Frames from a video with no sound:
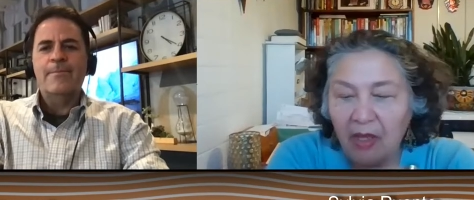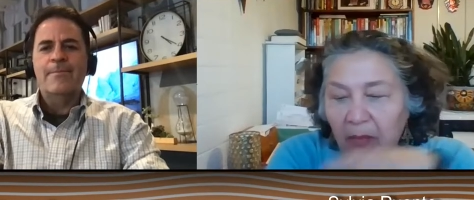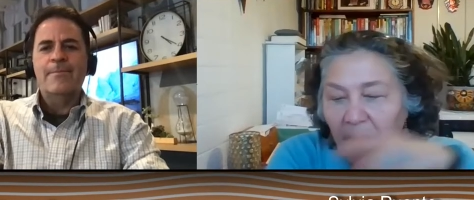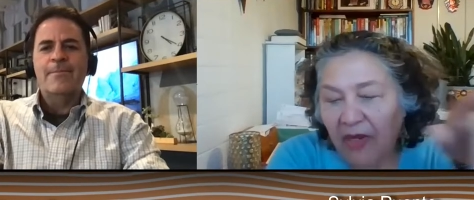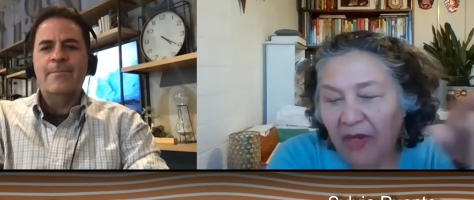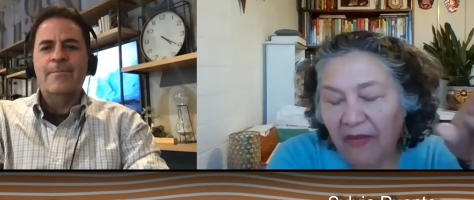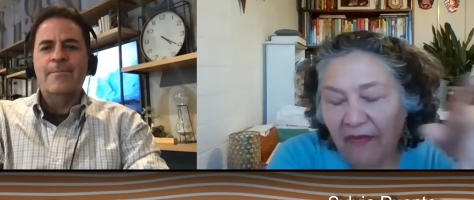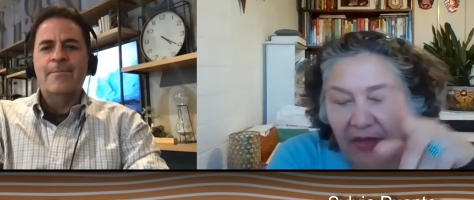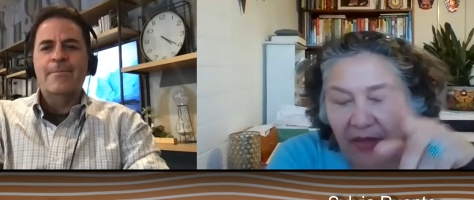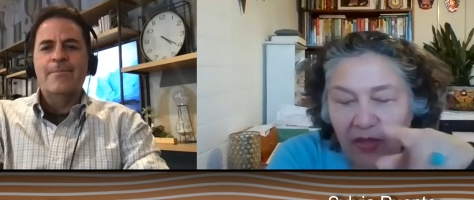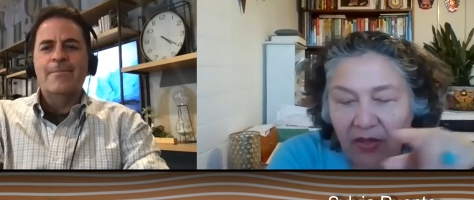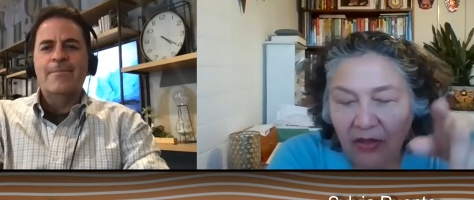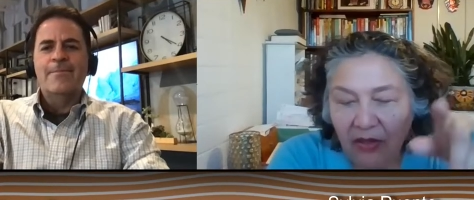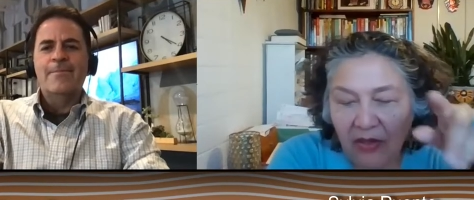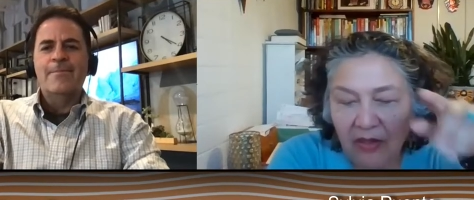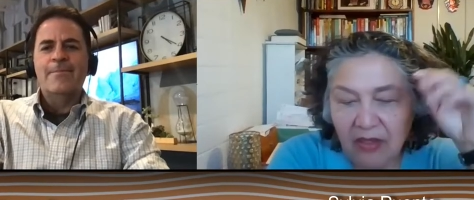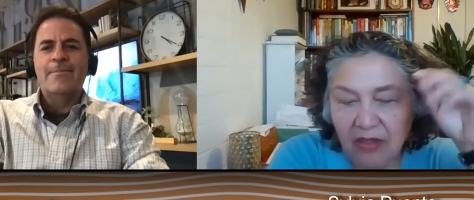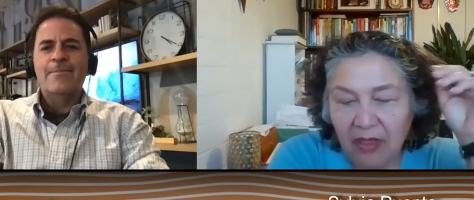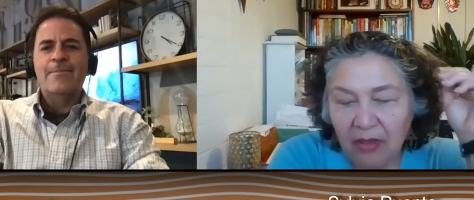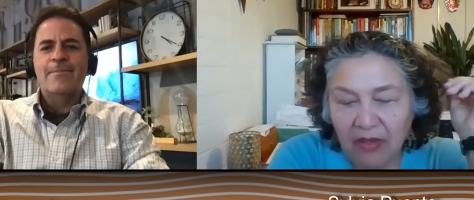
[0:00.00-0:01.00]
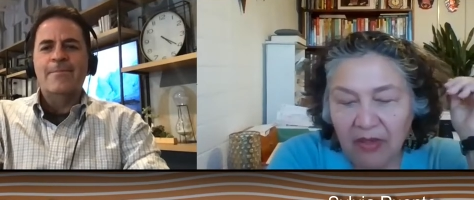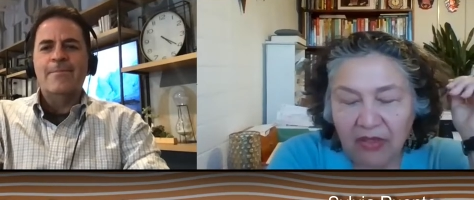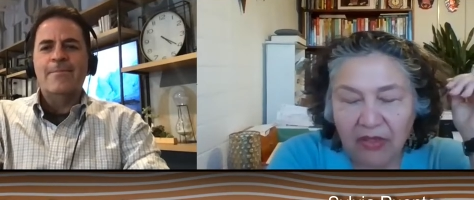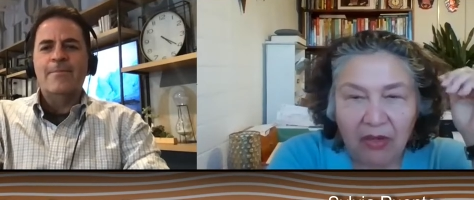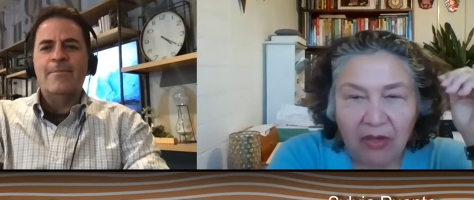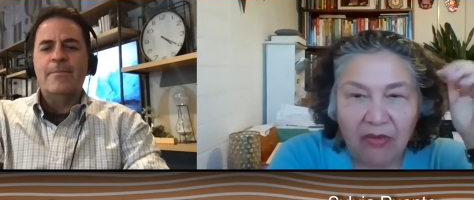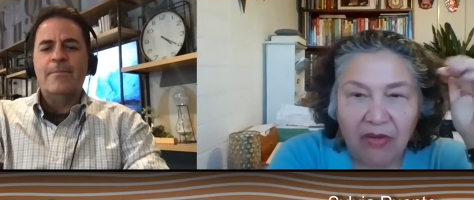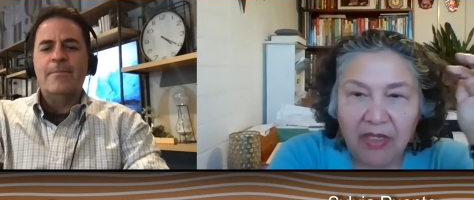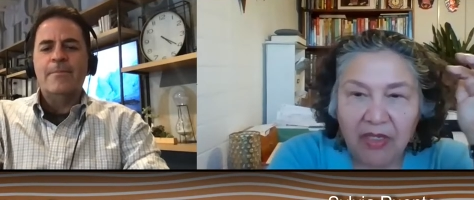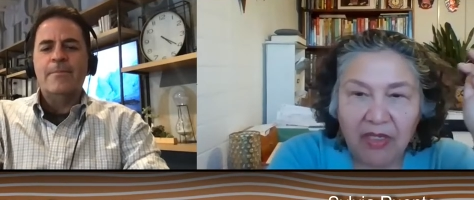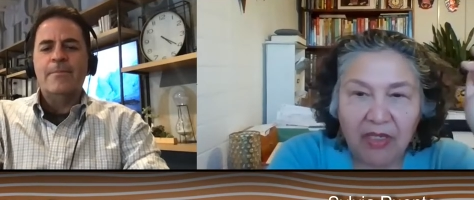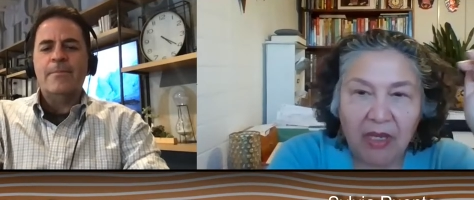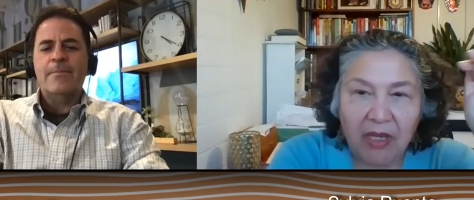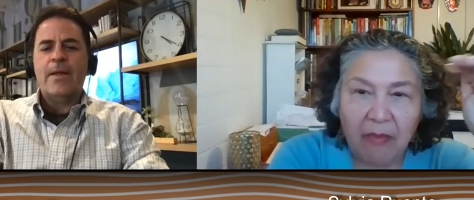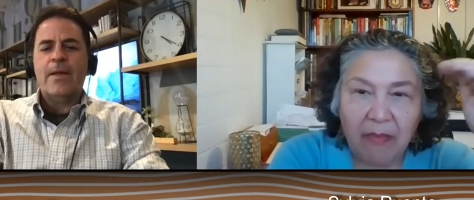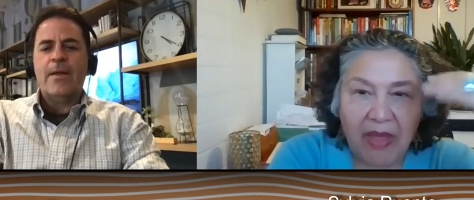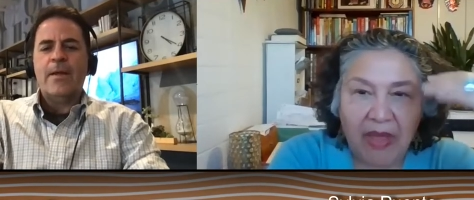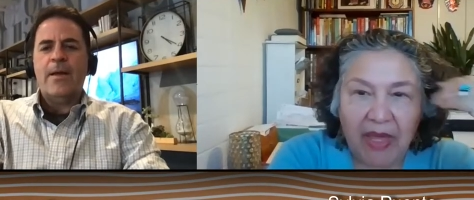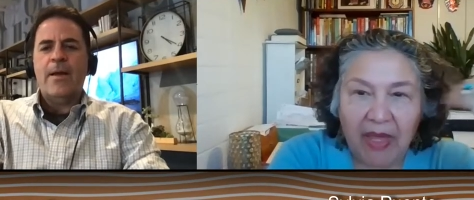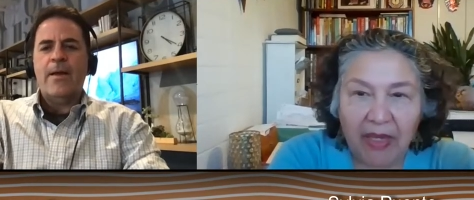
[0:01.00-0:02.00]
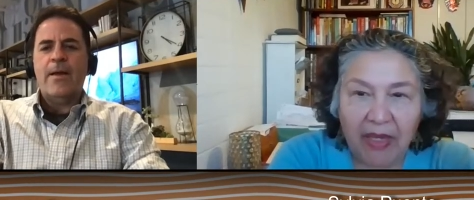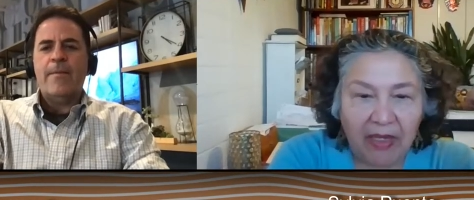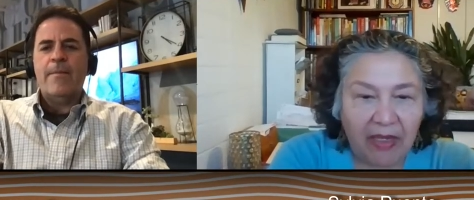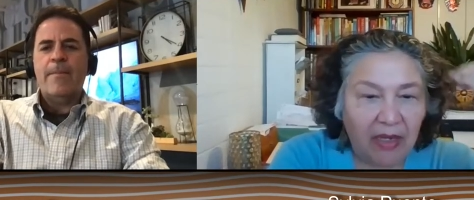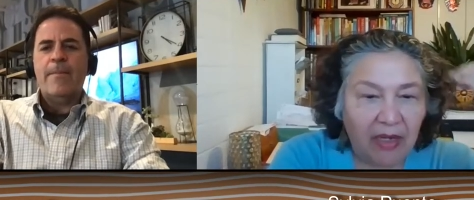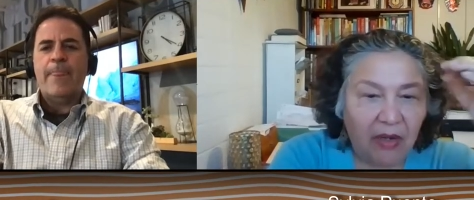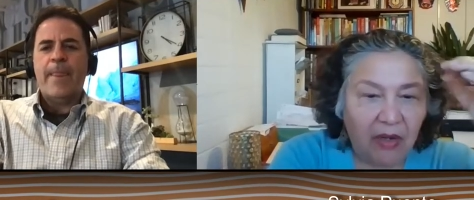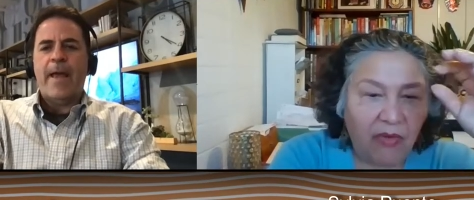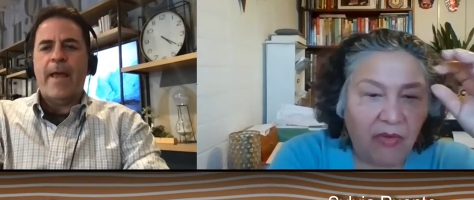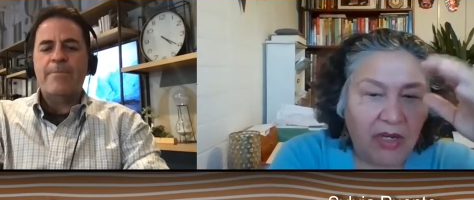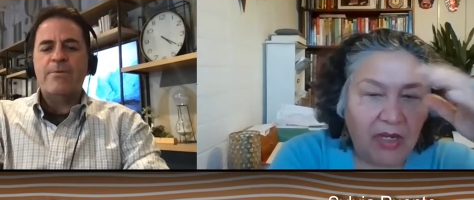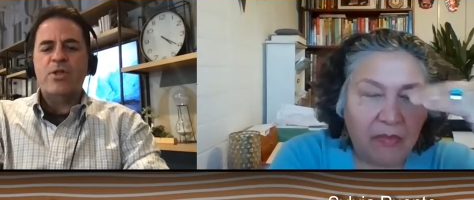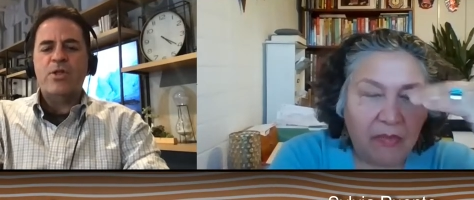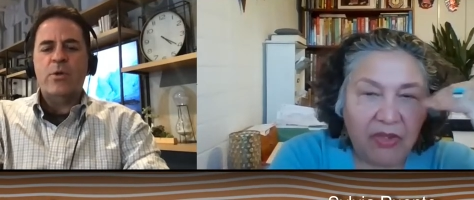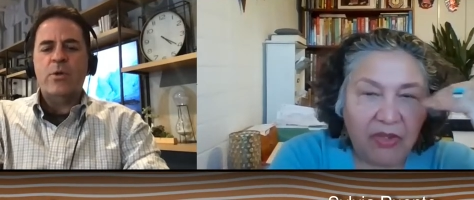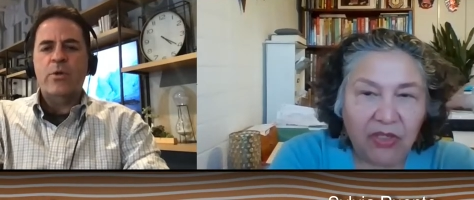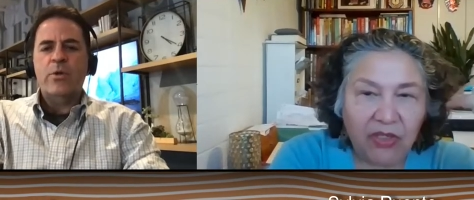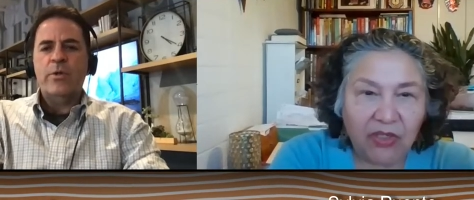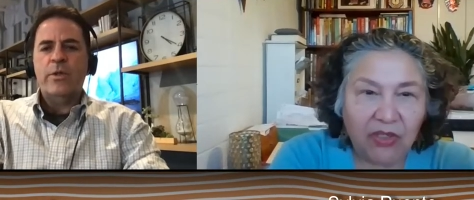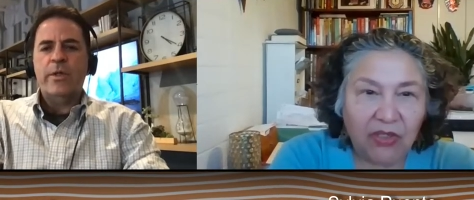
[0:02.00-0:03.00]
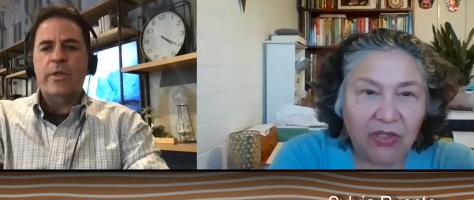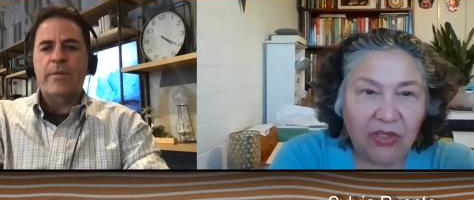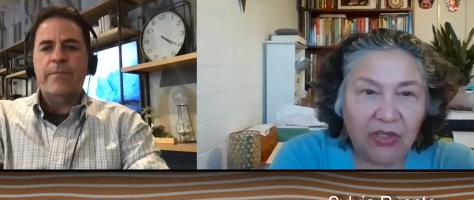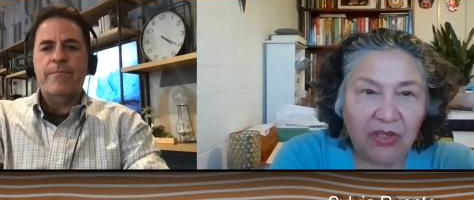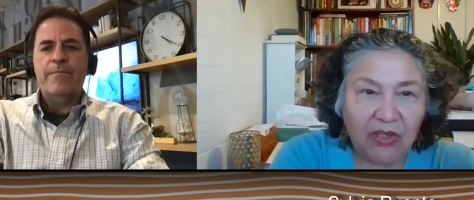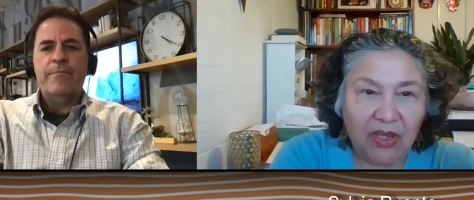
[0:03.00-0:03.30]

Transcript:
Speaker 1: But if I could, Alberto, I wanted to come back. I don't absolutely.